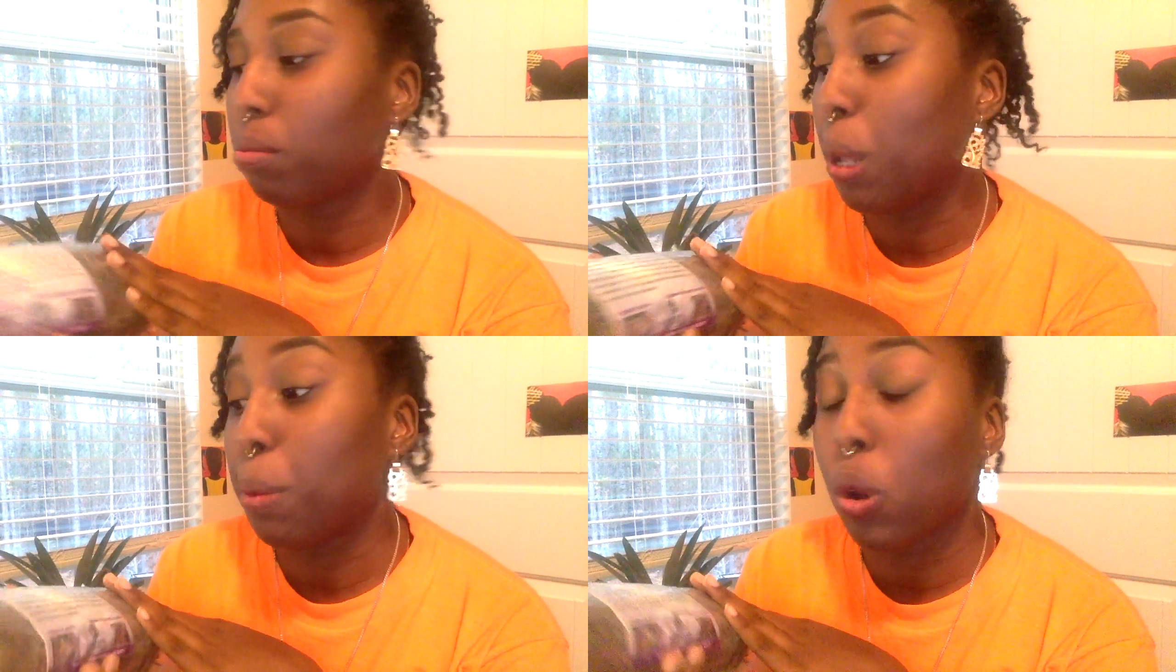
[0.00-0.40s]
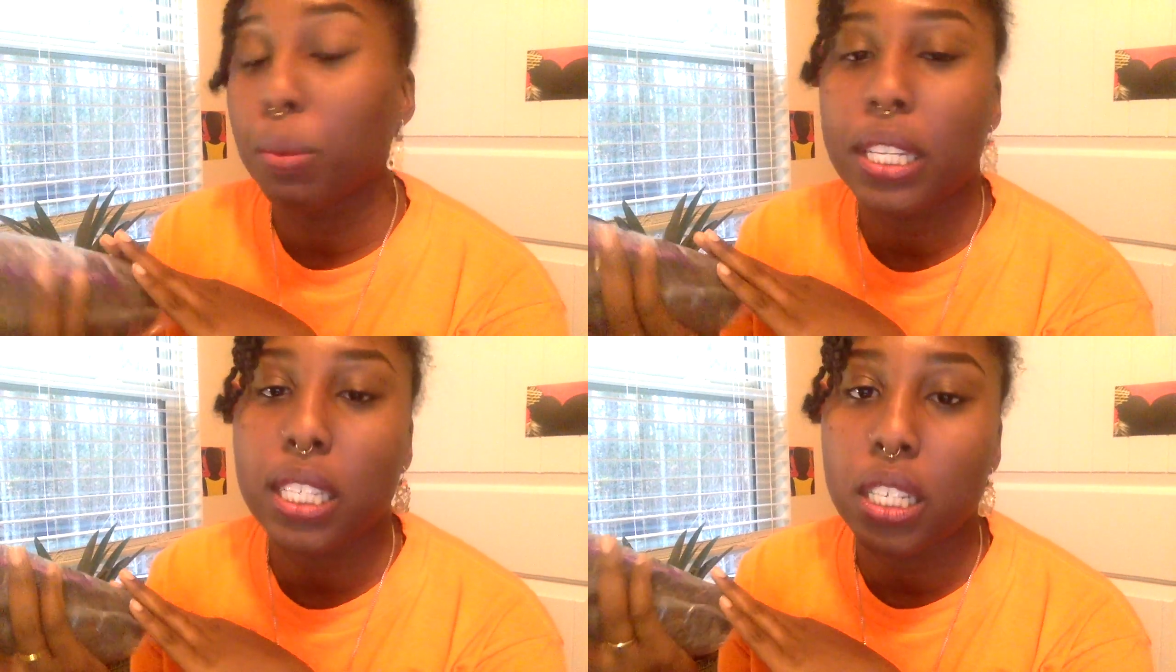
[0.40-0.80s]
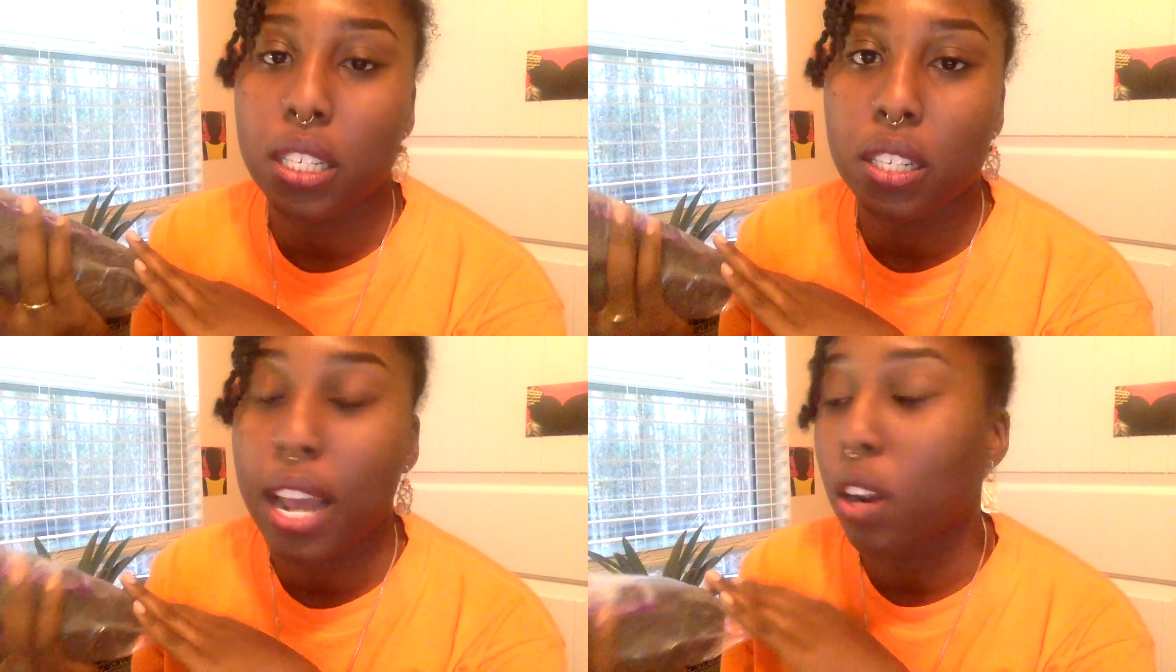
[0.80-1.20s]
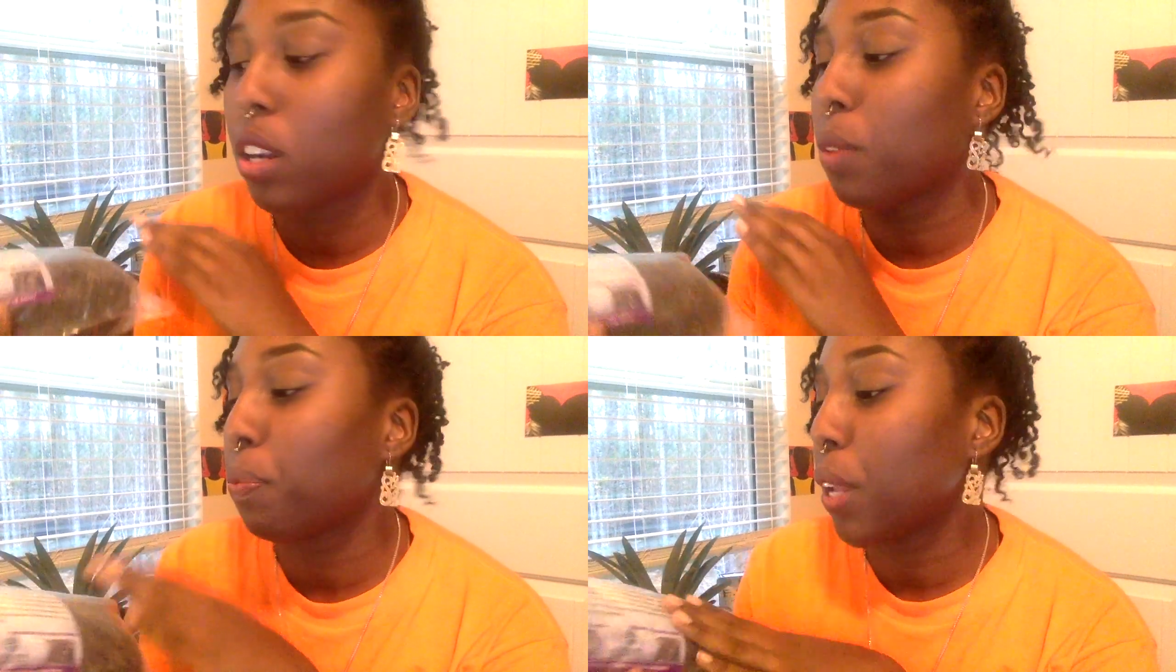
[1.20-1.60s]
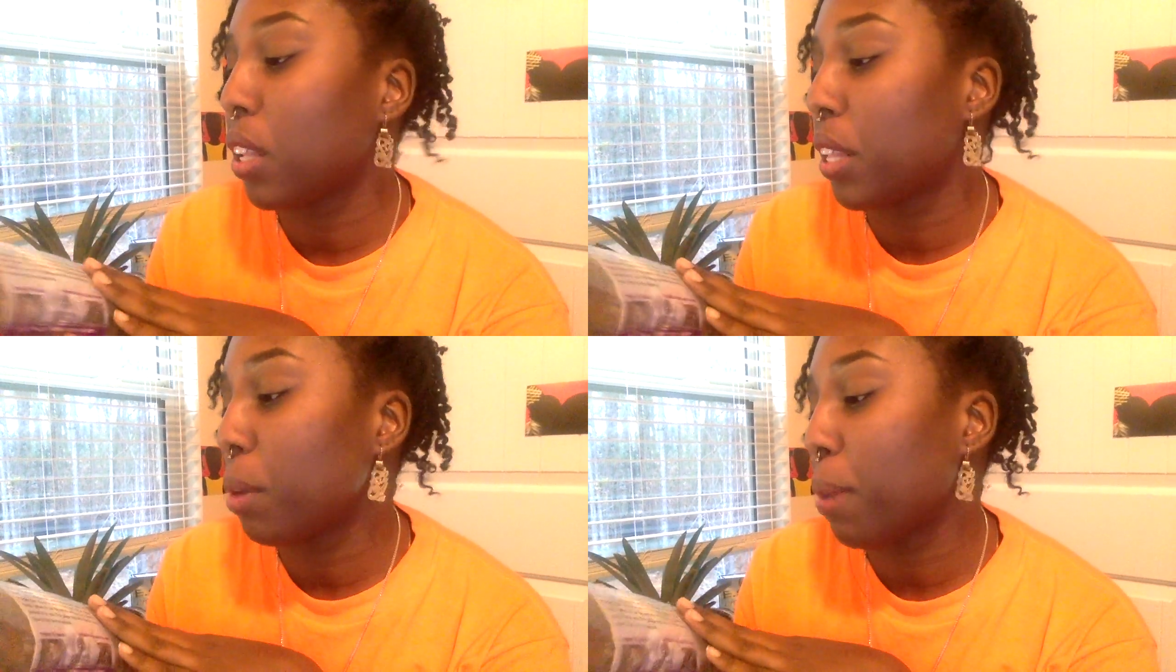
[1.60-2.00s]
maybe on my skin. I don't know.
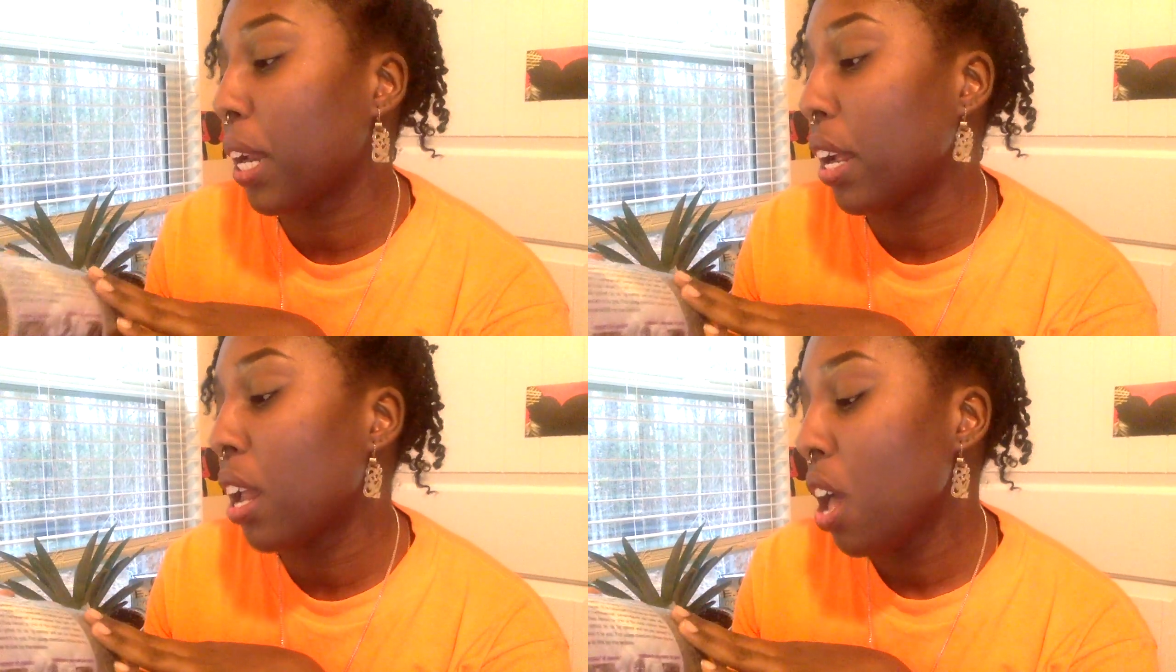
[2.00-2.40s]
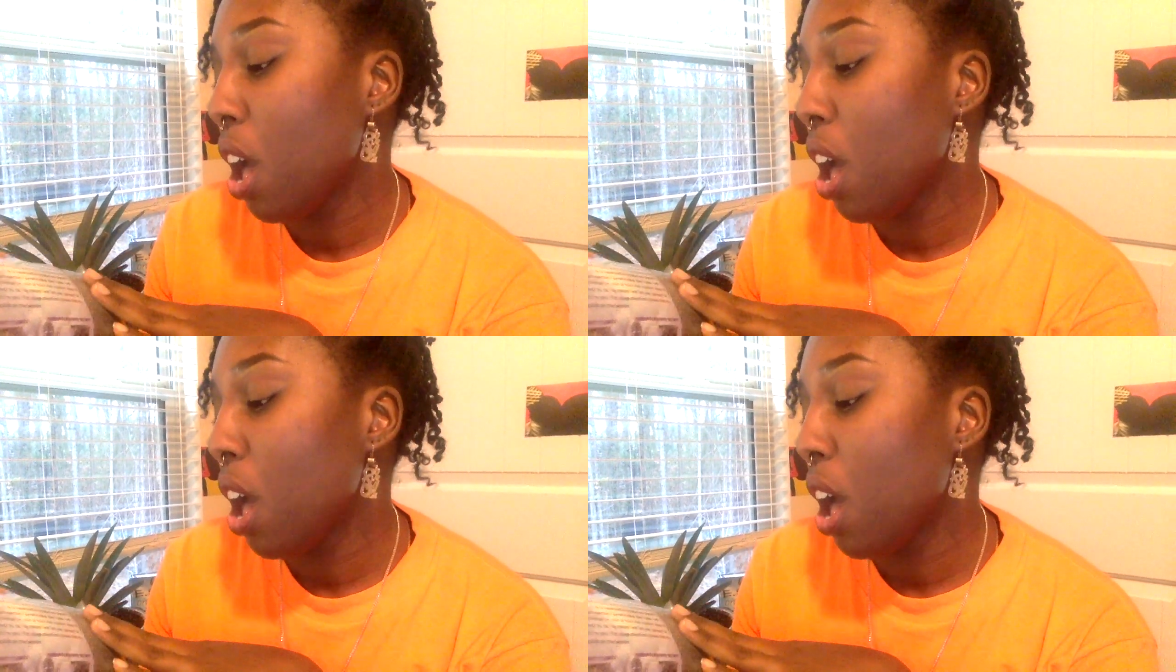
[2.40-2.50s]
I'll think about it.